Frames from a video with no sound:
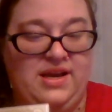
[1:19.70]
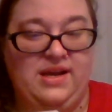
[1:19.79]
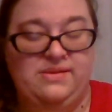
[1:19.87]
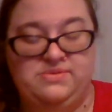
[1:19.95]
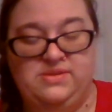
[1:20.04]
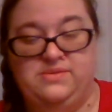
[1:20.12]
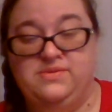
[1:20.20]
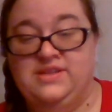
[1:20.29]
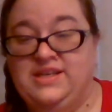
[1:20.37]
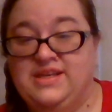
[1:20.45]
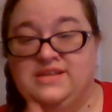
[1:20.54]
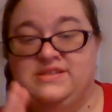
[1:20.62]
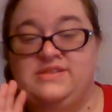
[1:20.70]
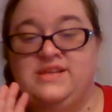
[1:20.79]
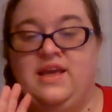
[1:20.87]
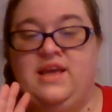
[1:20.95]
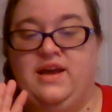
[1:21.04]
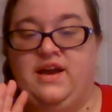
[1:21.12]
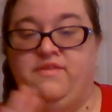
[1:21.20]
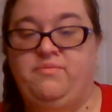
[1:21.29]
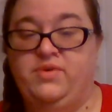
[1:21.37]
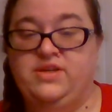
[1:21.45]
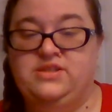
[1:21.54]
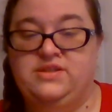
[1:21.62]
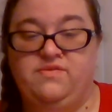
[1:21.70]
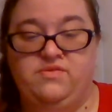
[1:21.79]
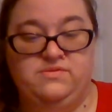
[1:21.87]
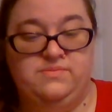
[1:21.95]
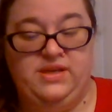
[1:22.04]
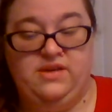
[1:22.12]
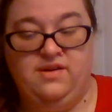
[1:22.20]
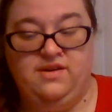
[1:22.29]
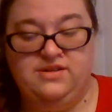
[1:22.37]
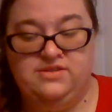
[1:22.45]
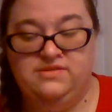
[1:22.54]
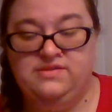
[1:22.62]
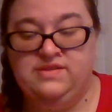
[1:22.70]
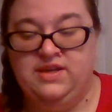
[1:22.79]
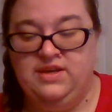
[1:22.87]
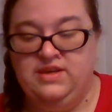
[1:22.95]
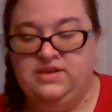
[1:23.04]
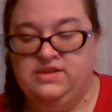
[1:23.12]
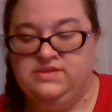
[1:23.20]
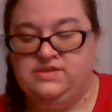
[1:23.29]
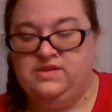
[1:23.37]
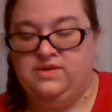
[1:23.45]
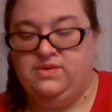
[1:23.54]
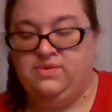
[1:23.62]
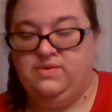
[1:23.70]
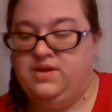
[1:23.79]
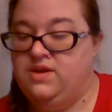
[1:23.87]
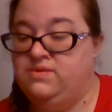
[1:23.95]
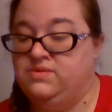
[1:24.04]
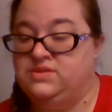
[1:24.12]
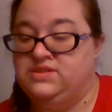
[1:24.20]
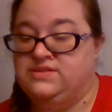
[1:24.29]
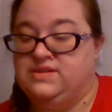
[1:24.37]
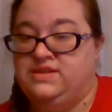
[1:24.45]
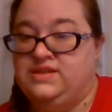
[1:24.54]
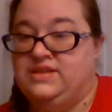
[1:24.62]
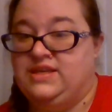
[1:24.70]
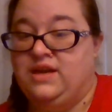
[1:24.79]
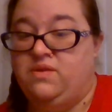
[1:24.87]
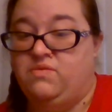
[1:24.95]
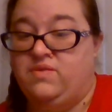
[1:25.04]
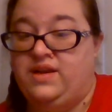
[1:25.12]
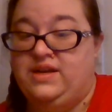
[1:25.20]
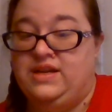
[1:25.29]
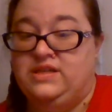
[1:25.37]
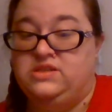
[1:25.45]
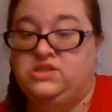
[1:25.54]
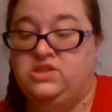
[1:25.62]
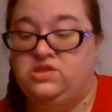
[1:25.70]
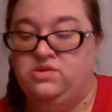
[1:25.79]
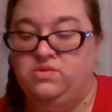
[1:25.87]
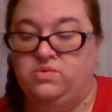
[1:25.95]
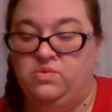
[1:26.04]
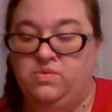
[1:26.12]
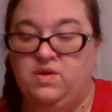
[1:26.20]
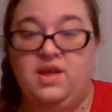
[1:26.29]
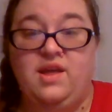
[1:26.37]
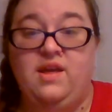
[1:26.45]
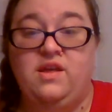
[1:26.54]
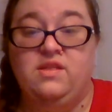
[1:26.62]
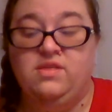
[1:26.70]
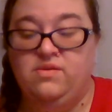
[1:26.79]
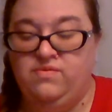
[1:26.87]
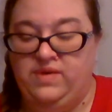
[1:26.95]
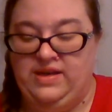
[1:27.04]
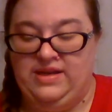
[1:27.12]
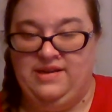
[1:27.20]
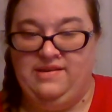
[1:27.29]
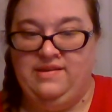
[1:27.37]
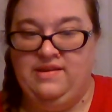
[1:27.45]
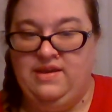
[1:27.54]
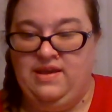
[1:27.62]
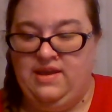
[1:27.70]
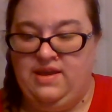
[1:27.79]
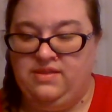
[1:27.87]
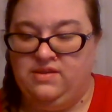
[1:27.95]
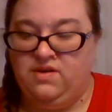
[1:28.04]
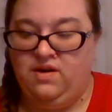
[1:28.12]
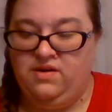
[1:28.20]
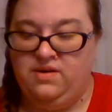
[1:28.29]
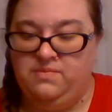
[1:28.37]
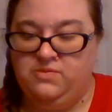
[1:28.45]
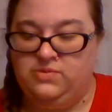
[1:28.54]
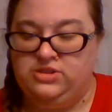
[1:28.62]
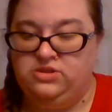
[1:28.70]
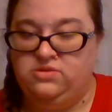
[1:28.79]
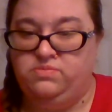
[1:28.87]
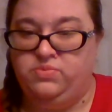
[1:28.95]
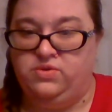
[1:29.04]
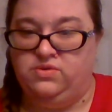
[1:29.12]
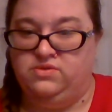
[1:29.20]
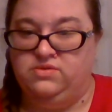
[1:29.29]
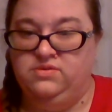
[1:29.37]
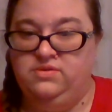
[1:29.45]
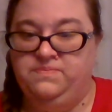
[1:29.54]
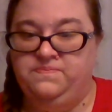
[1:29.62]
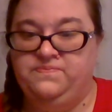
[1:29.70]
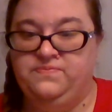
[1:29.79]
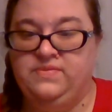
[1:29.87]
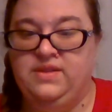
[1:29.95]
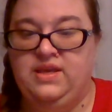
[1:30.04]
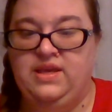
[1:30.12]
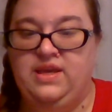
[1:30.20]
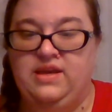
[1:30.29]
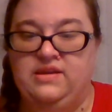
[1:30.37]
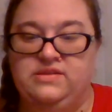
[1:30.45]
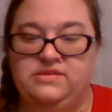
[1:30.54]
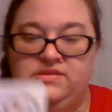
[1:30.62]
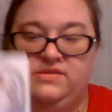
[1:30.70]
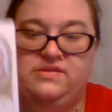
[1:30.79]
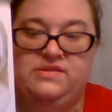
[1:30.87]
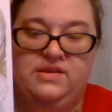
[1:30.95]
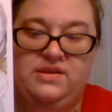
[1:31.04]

absolutely yes, I pre-shuffled my cards. So we're just going to get right into the reading. And the card I'm going to pull is